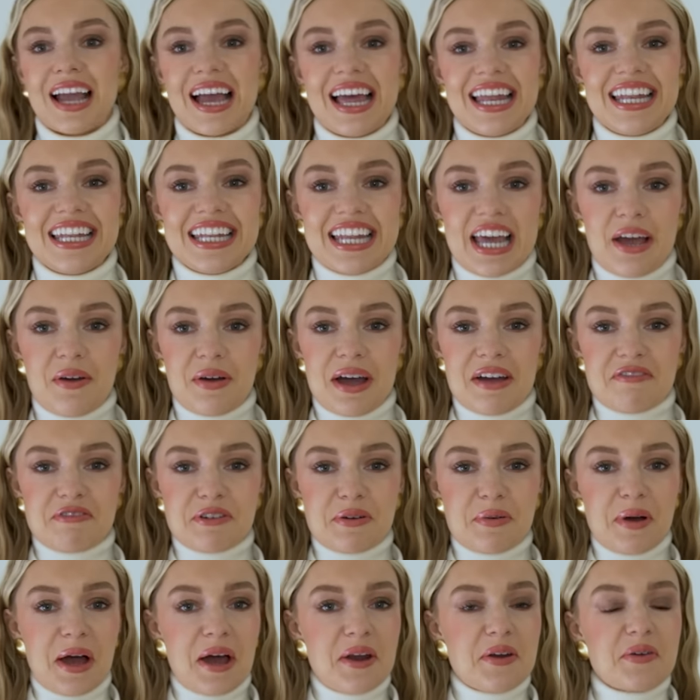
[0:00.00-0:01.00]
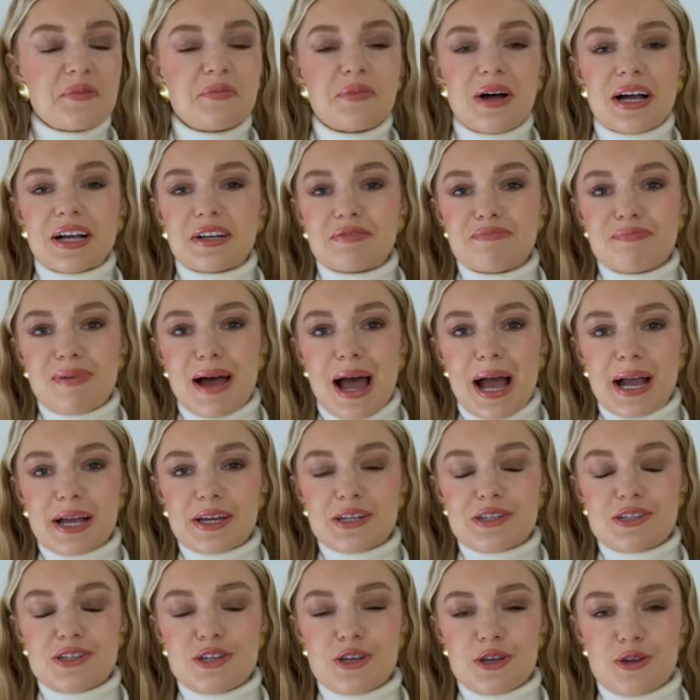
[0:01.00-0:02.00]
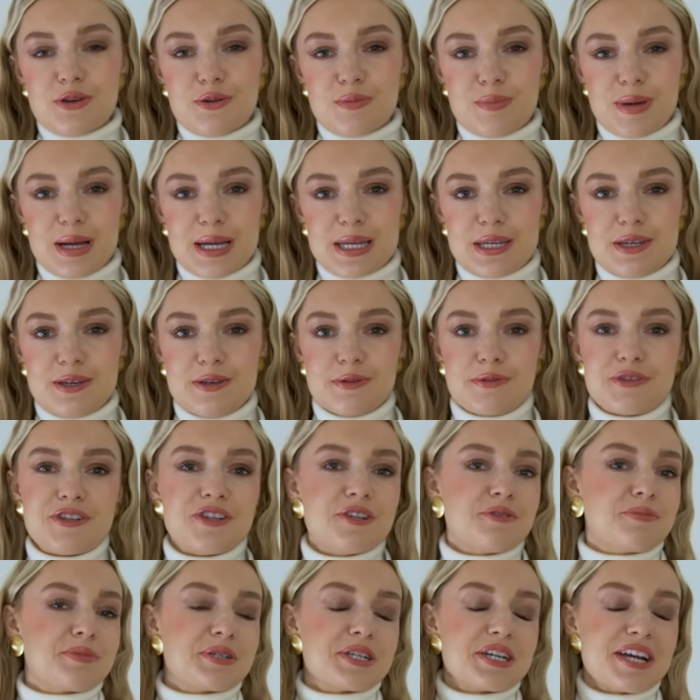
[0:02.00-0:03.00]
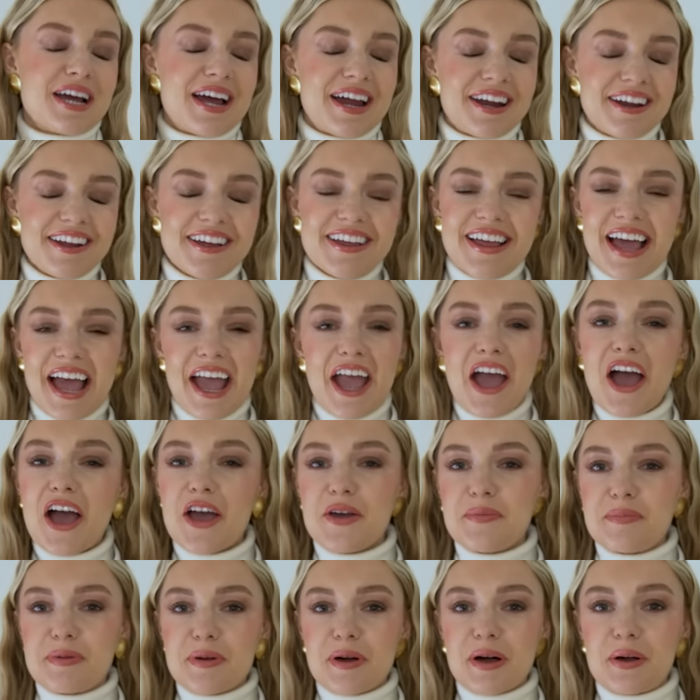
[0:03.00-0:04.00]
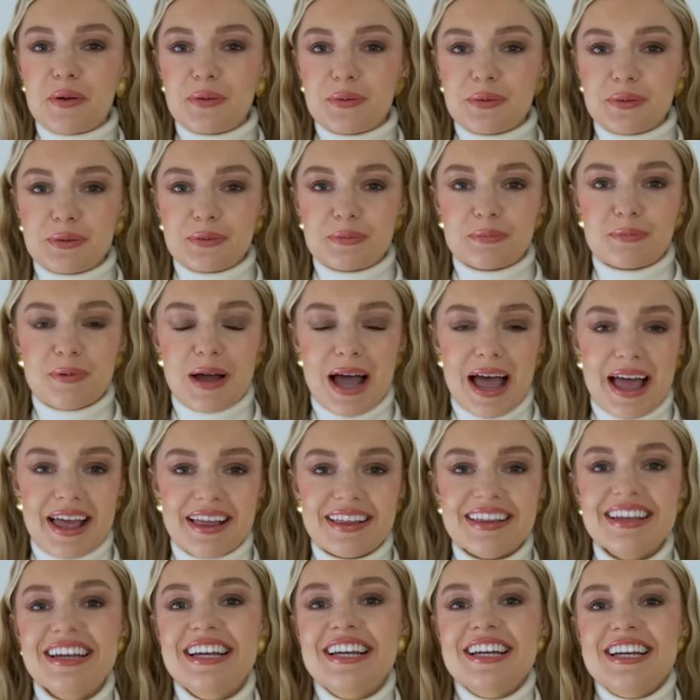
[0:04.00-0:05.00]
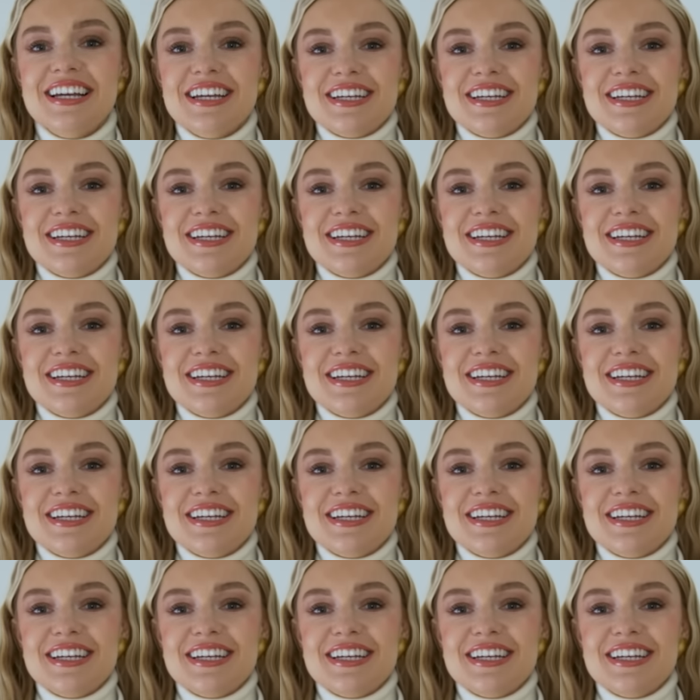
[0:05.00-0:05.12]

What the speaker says: Hello everyone, welcome back to my YouTube channel. I hope you're all well.